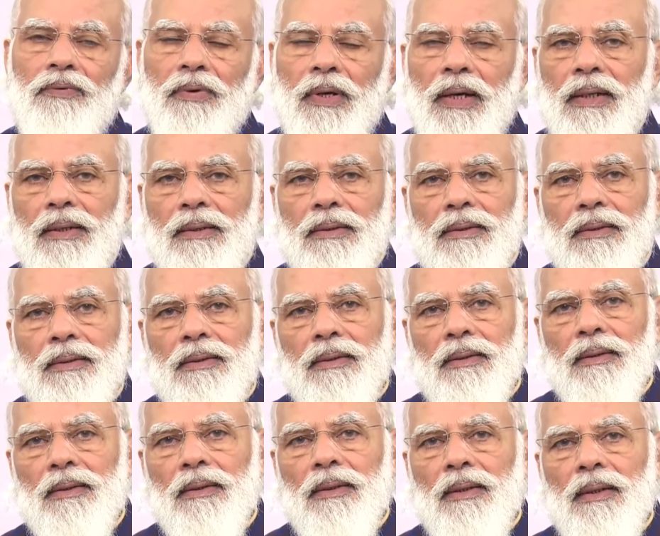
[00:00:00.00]
Friends,
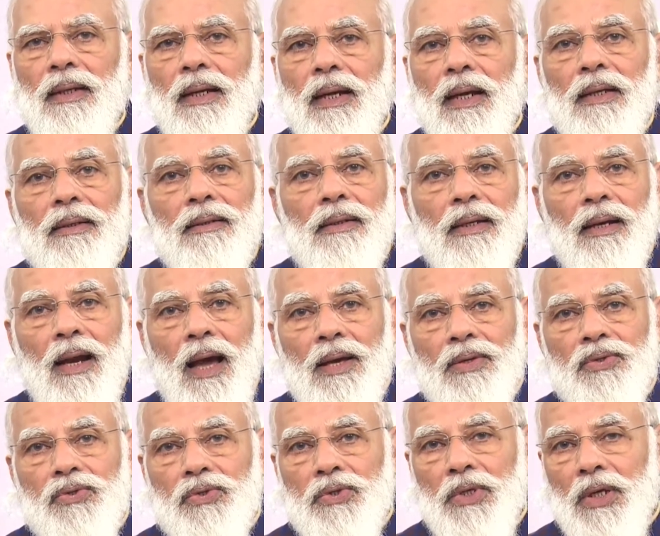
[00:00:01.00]
in the
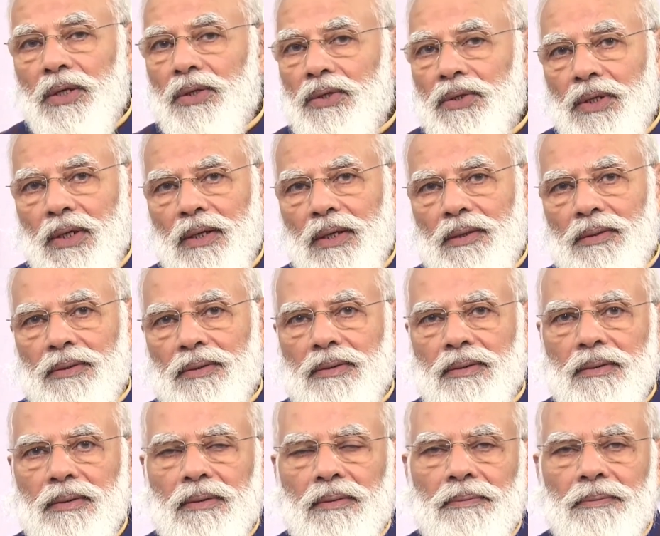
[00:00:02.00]
last 6 years,
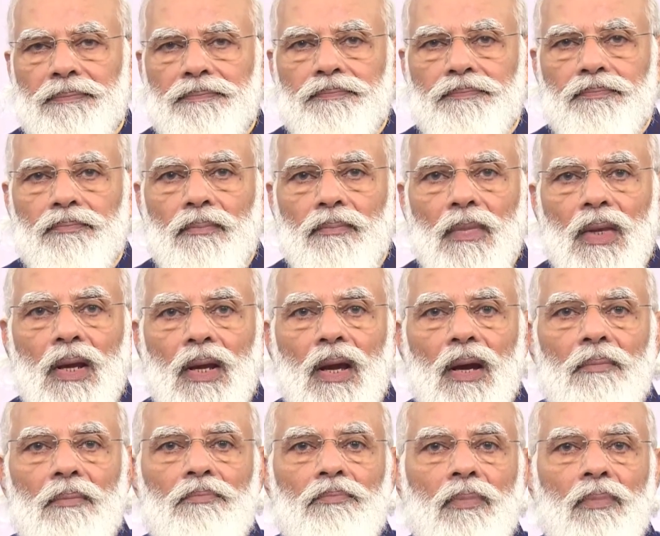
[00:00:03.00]

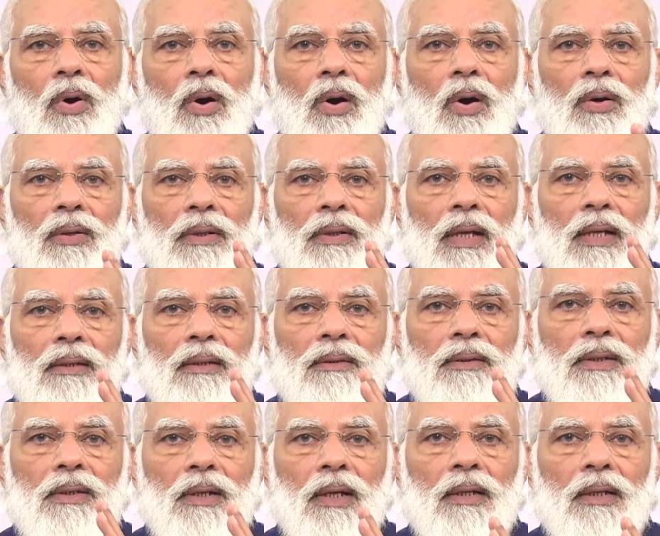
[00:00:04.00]
more than
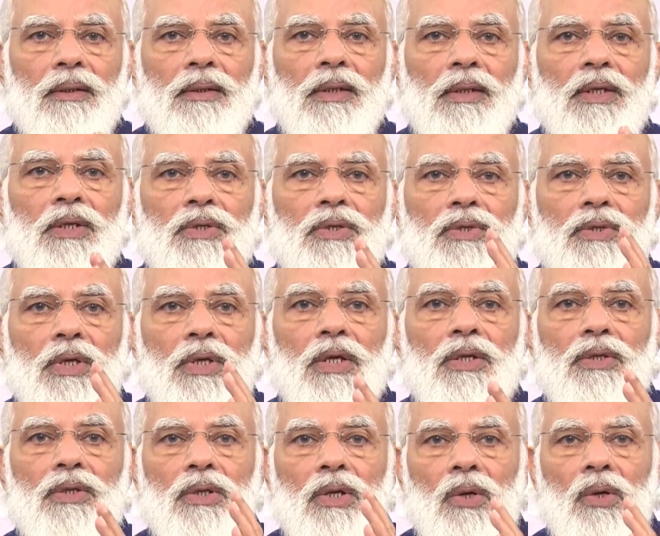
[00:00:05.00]

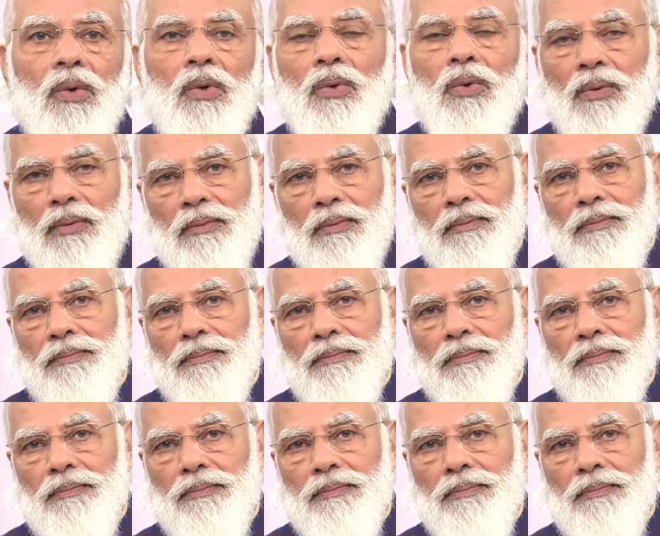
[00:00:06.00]
36 crore